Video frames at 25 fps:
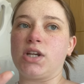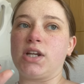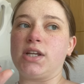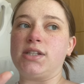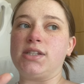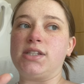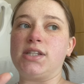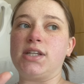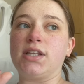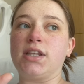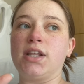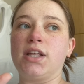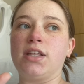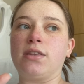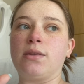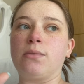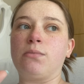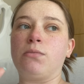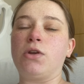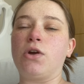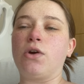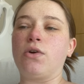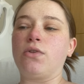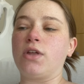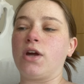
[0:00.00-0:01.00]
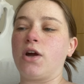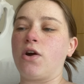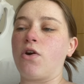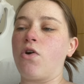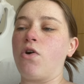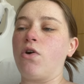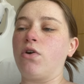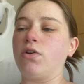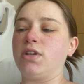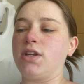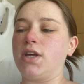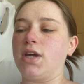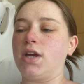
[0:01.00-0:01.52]
I did let them know that
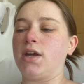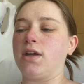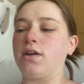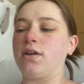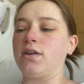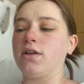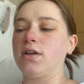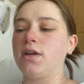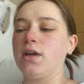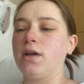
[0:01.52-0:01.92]
all day